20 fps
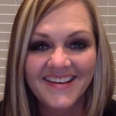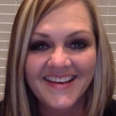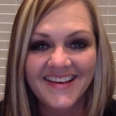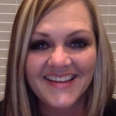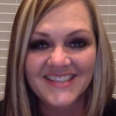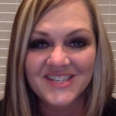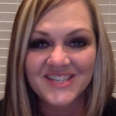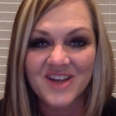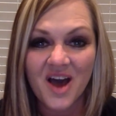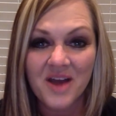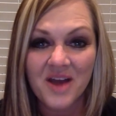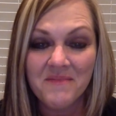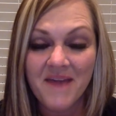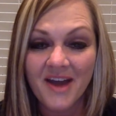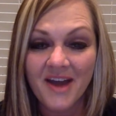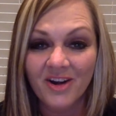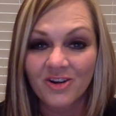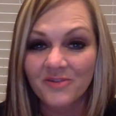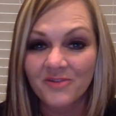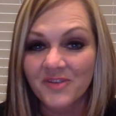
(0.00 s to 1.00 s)
It's not a
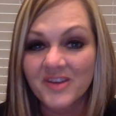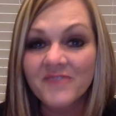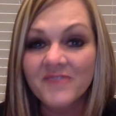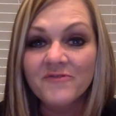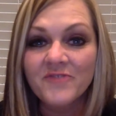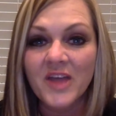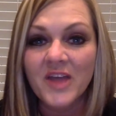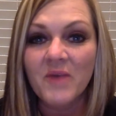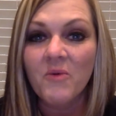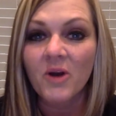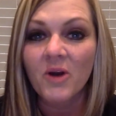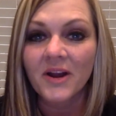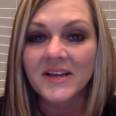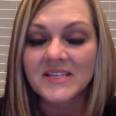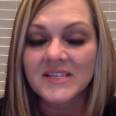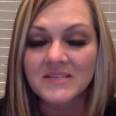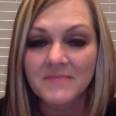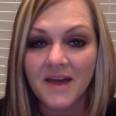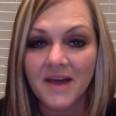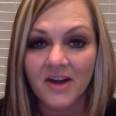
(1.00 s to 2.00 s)
matter of if they work,
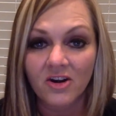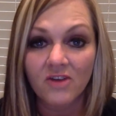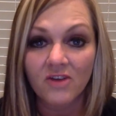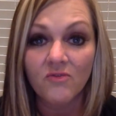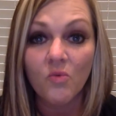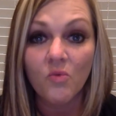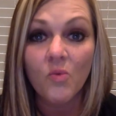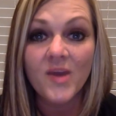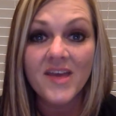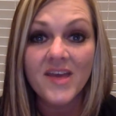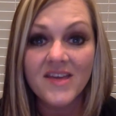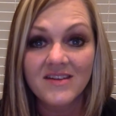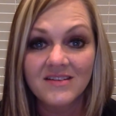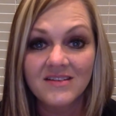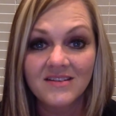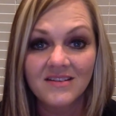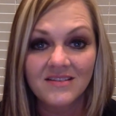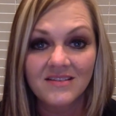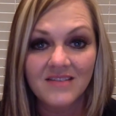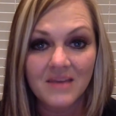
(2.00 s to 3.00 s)
it's a matter of
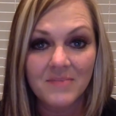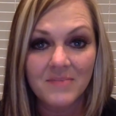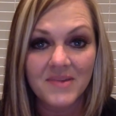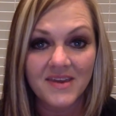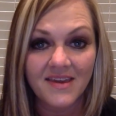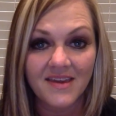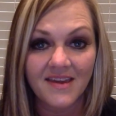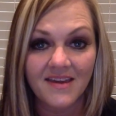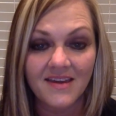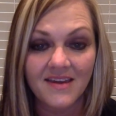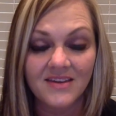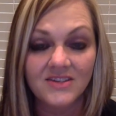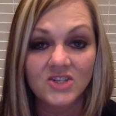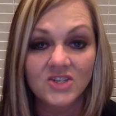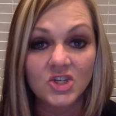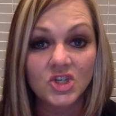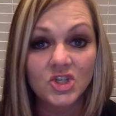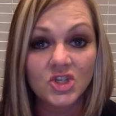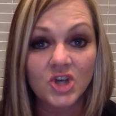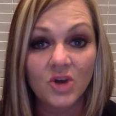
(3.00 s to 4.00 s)
when they begin to
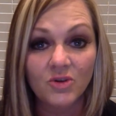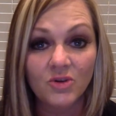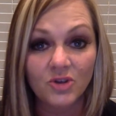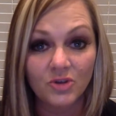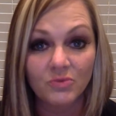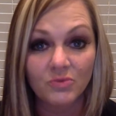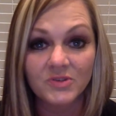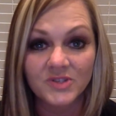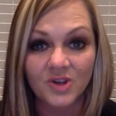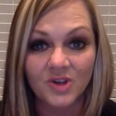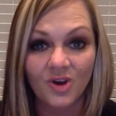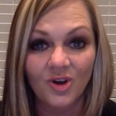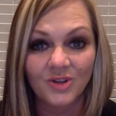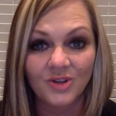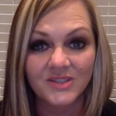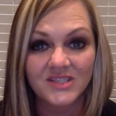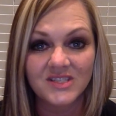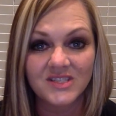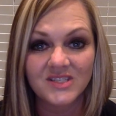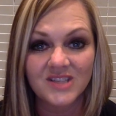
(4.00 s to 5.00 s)
show you
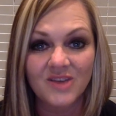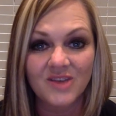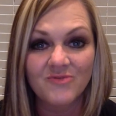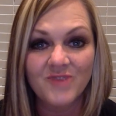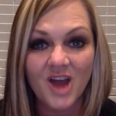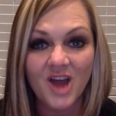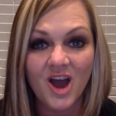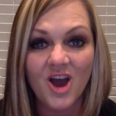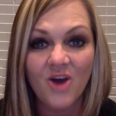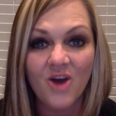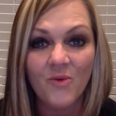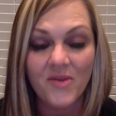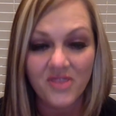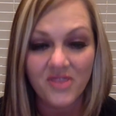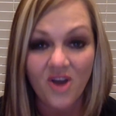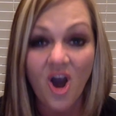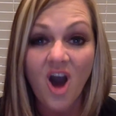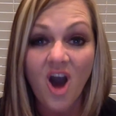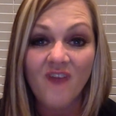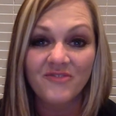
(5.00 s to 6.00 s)
results. So know with
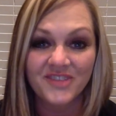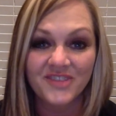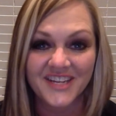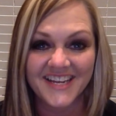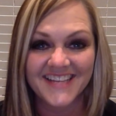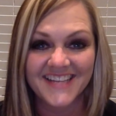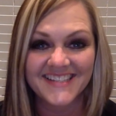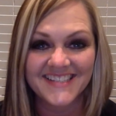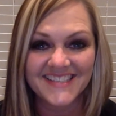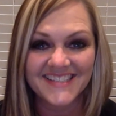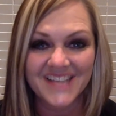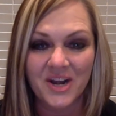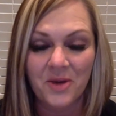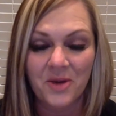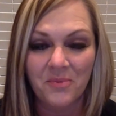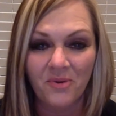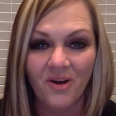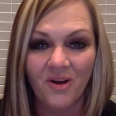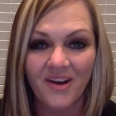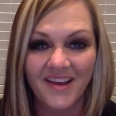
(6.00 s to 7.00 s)
confidence that our
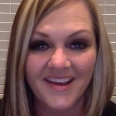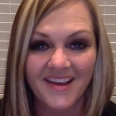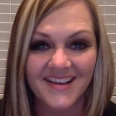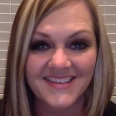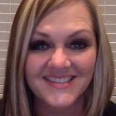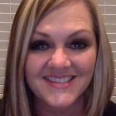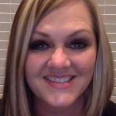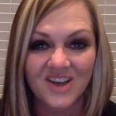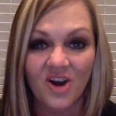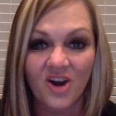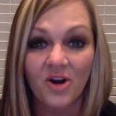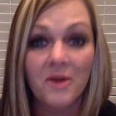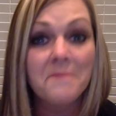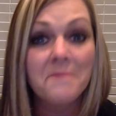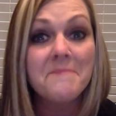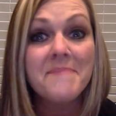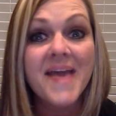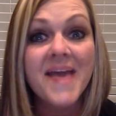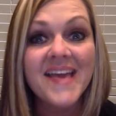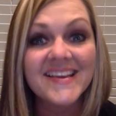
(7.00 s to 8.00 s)
products are
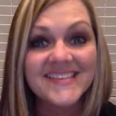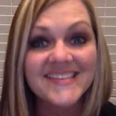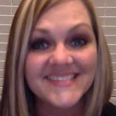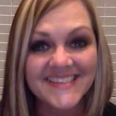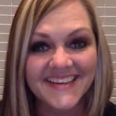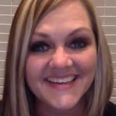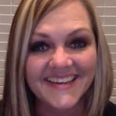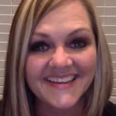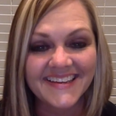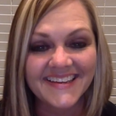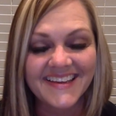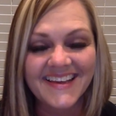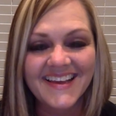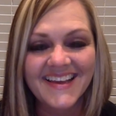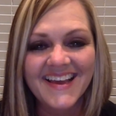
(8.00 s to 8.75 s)
amazing.